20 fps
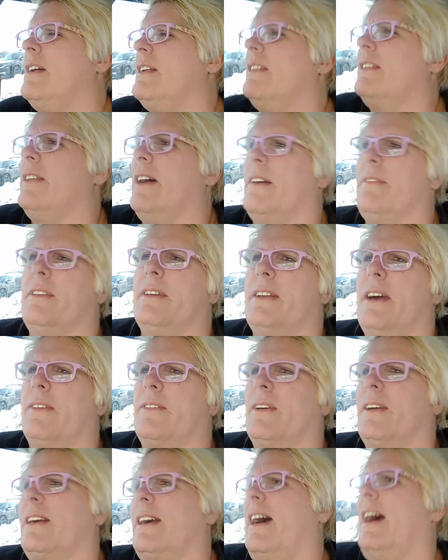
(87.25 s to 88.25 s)
love
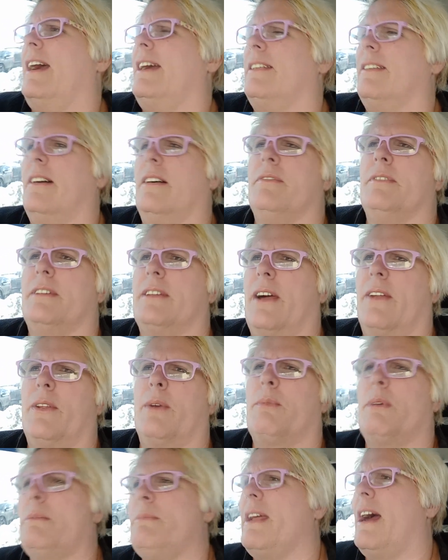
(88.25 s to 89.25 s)
another guy, love
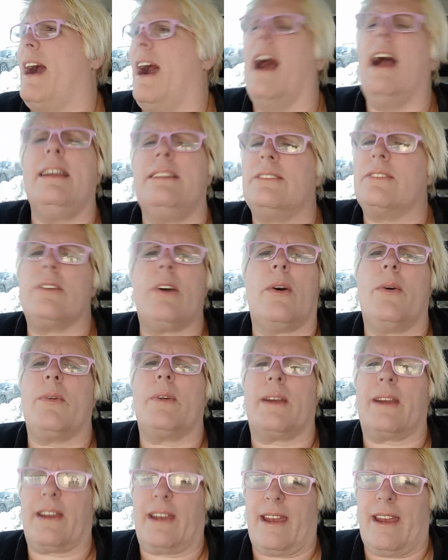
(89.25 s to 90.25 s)
another woman. I
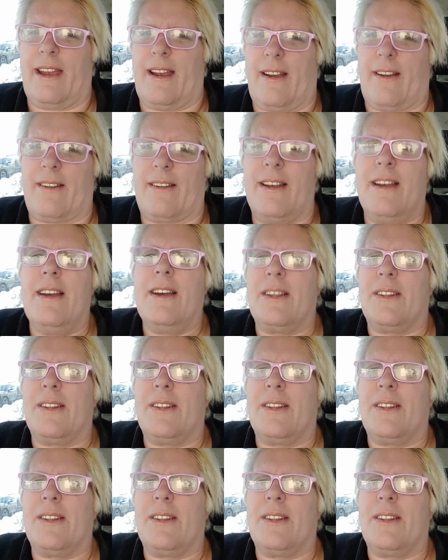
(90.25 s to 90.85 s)
don't care.